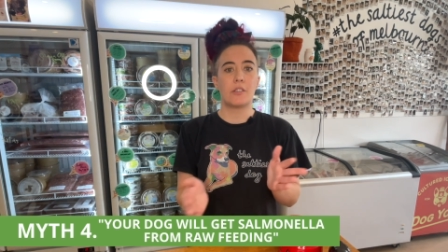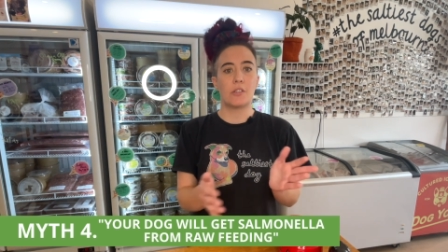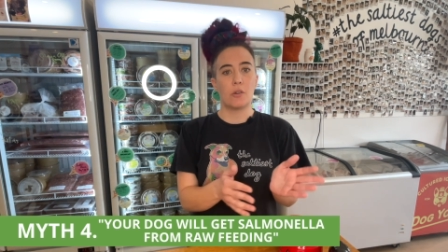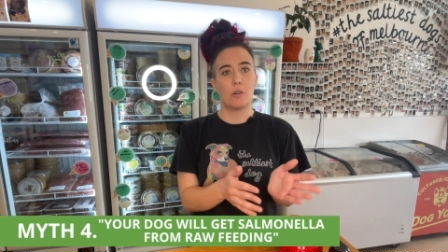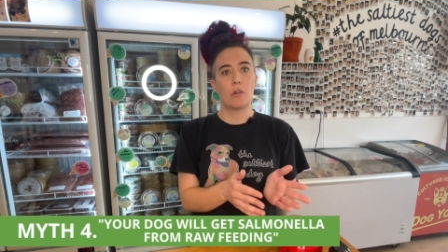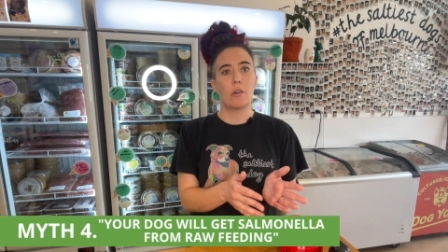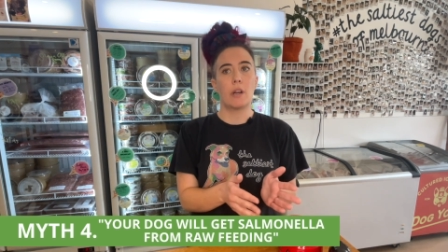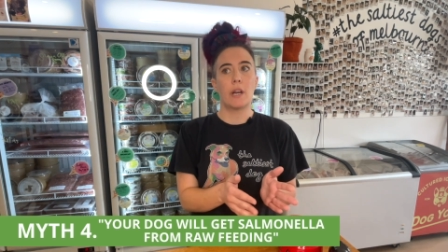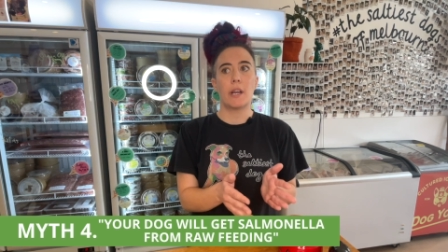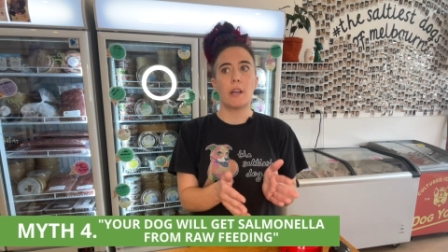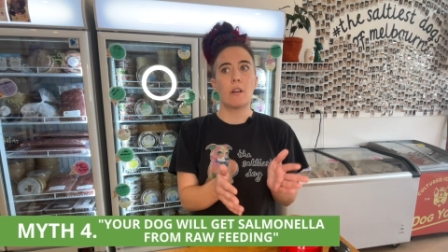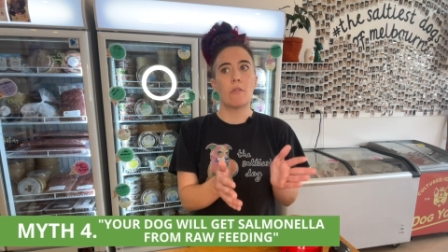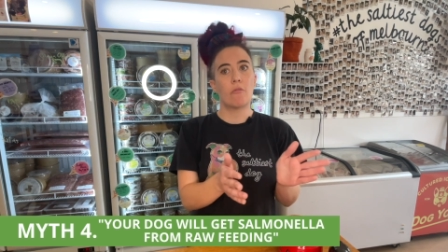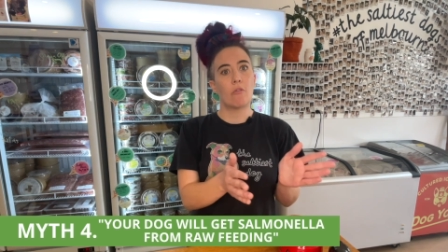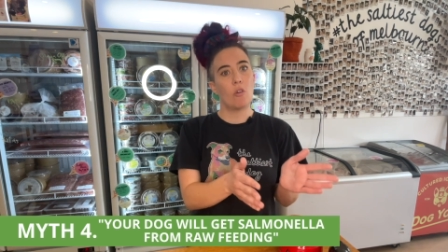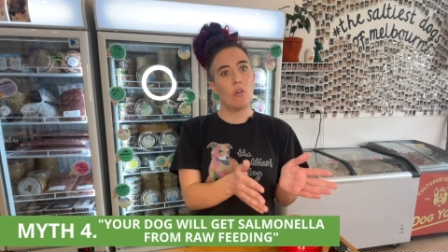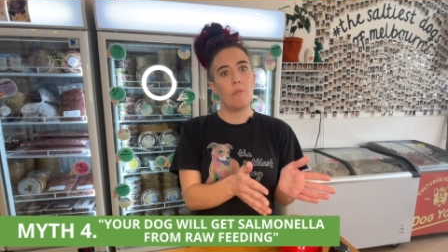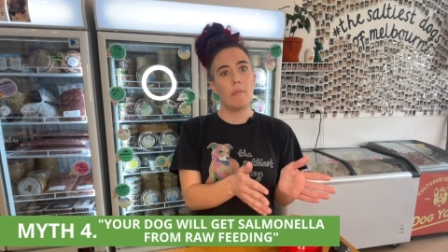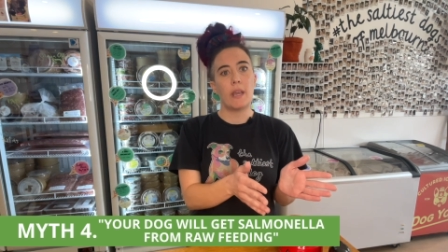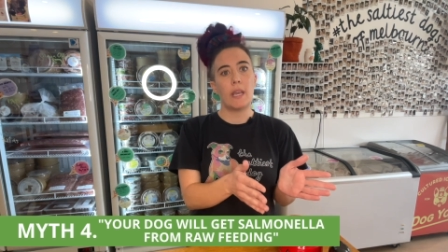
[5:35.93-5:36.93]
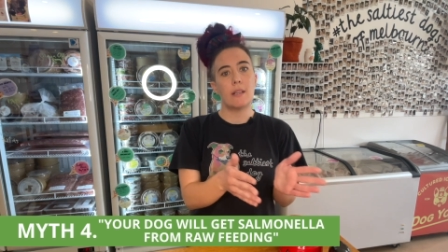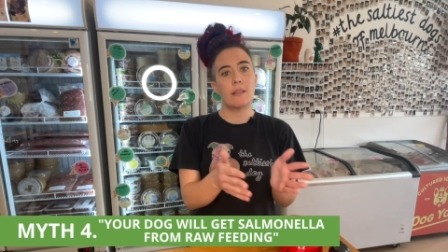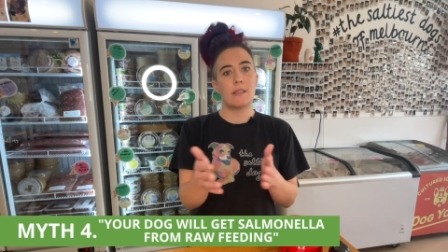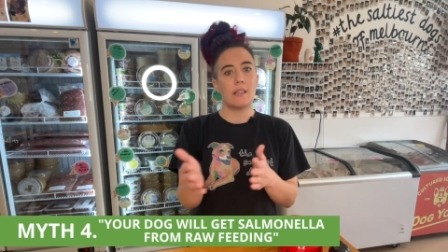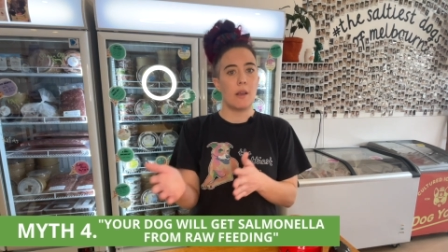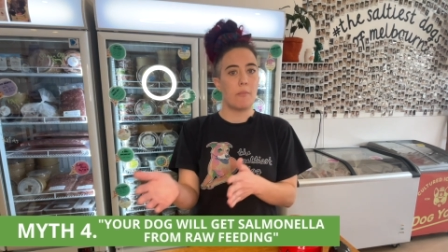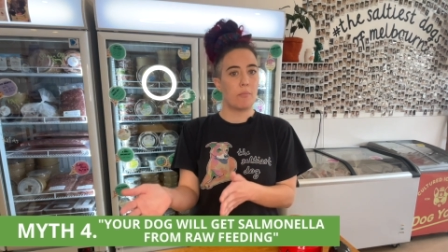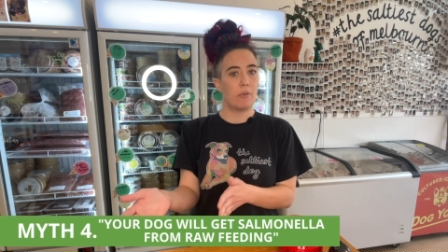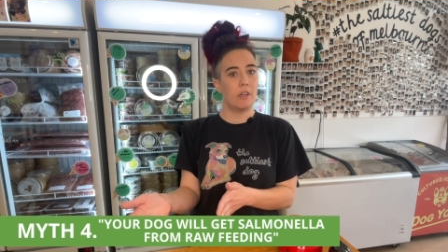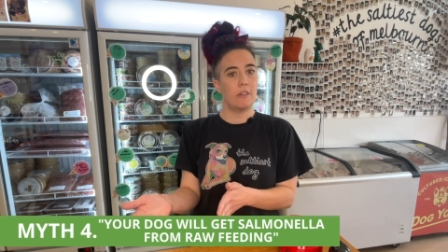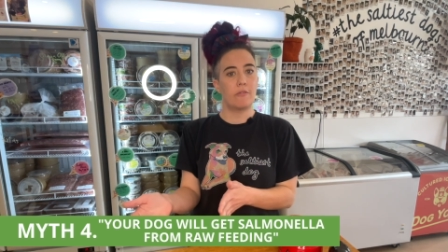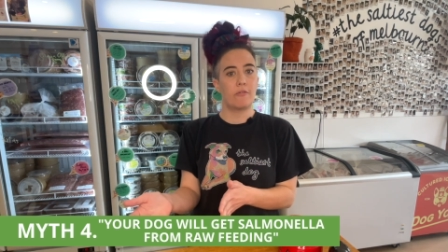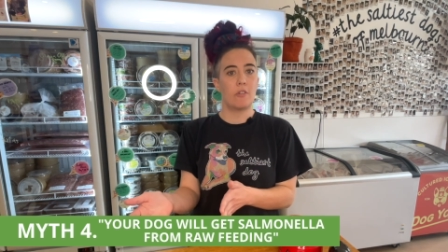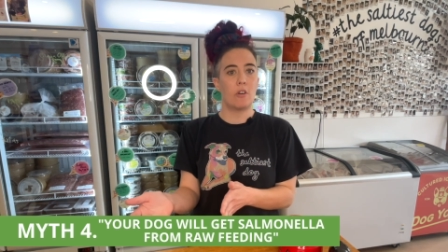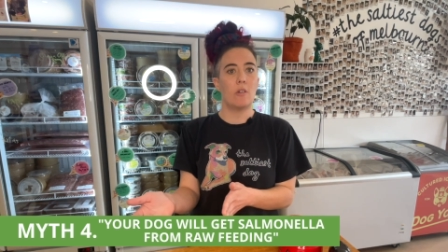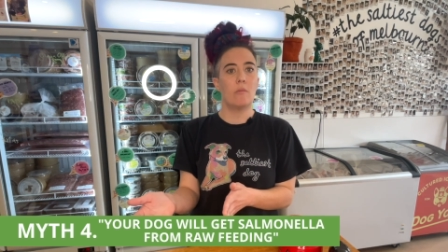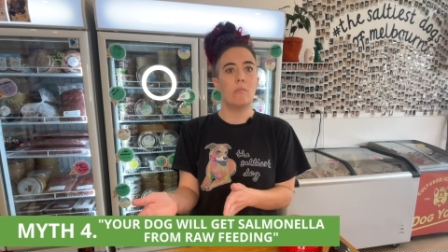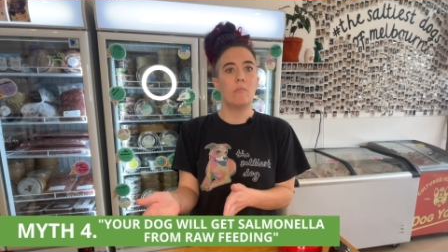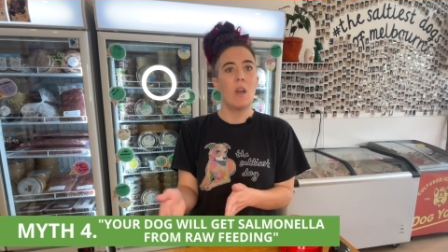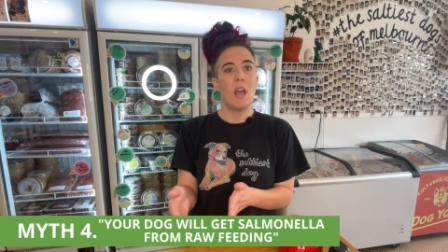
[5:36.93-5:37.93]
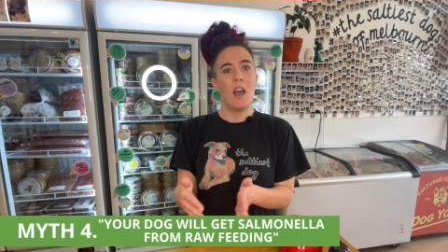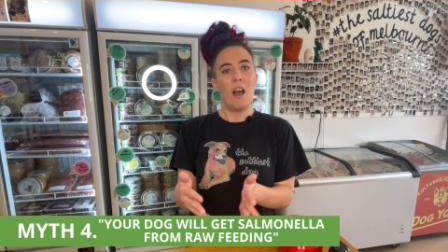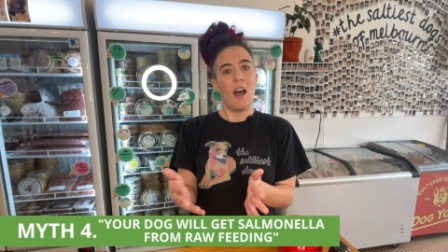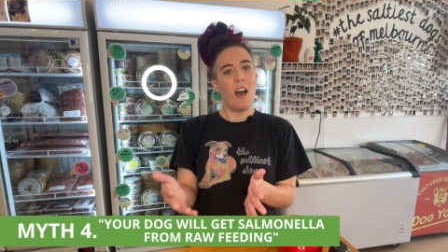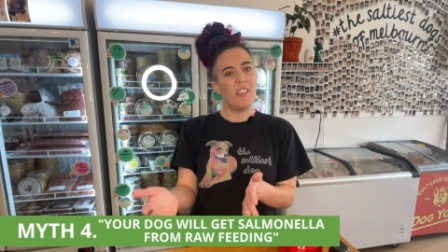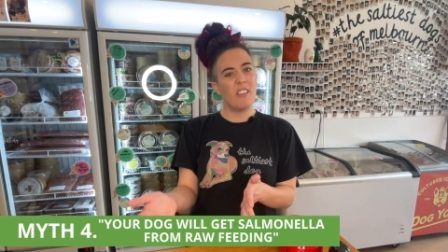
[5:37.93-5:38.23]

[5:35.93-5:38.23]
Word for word: storing raw meat separate from